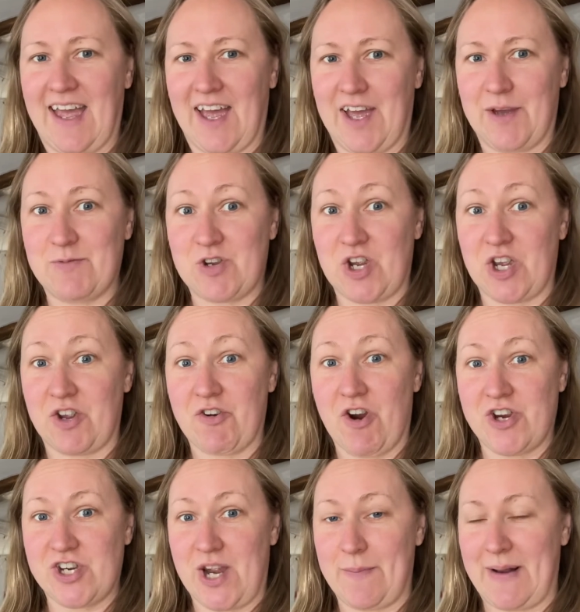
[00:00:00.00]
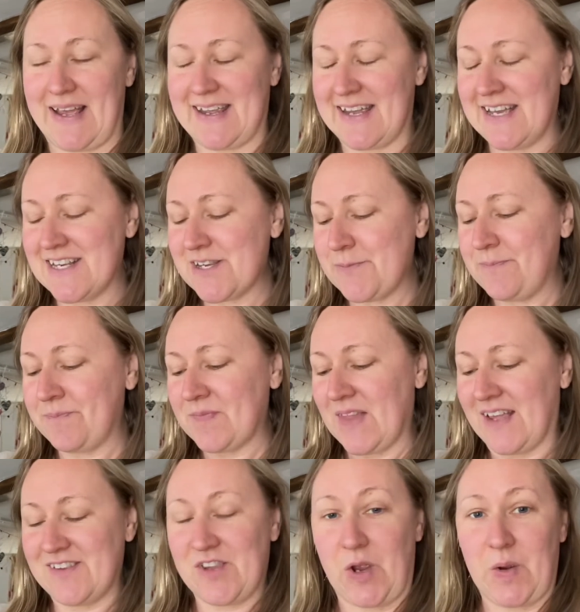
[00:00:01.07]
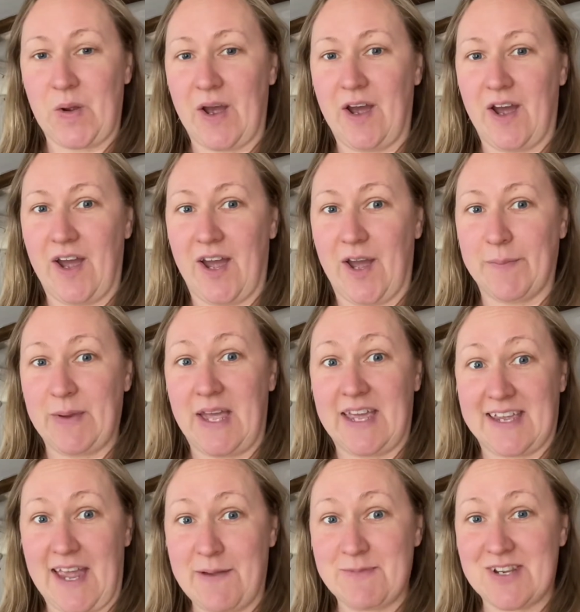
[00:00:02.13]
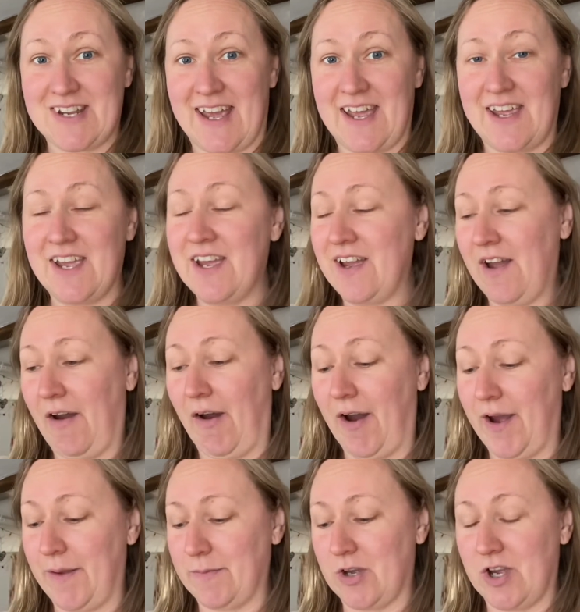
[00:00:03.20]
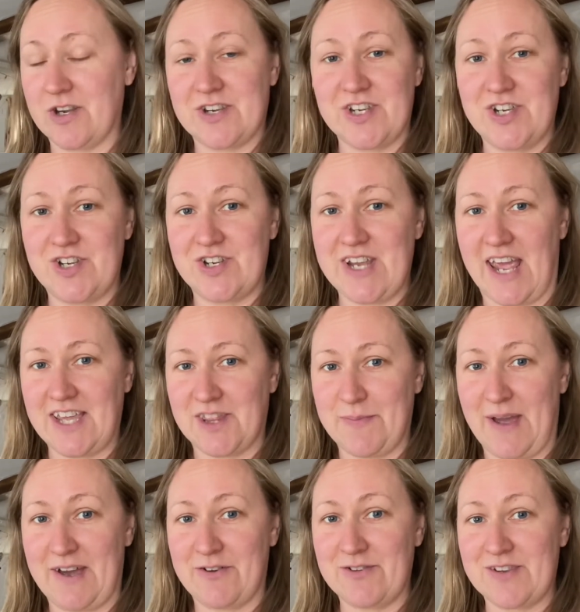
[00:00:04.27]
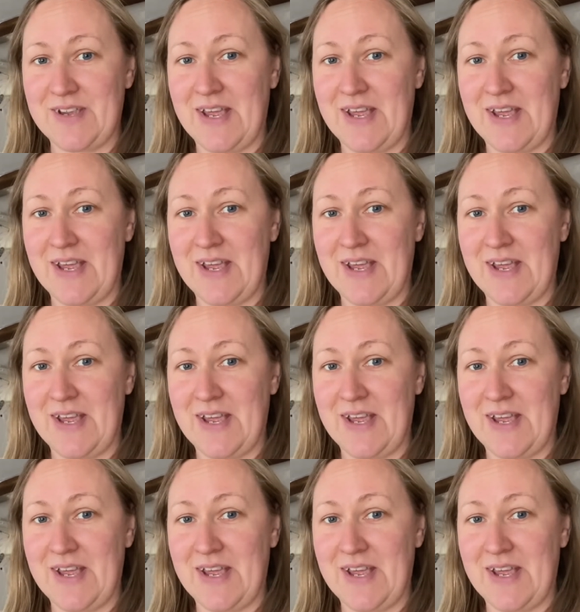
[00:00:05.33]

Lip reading: doing a crochet blanket. So it came today. I'm going to take them out,